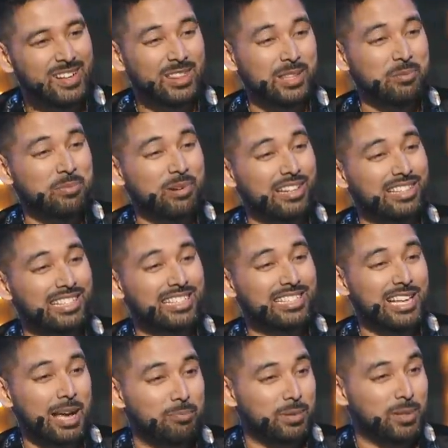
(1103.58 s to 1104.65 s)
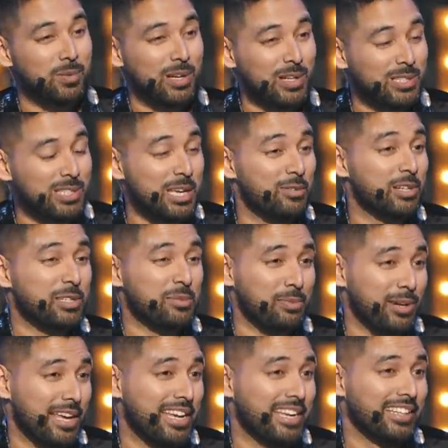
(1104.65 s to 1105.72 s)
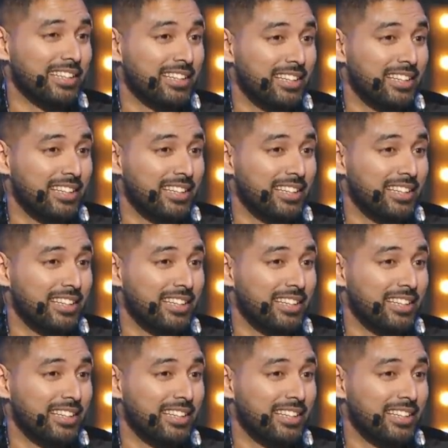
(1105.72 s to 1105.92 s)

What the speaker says: The brother is happy because he was praying.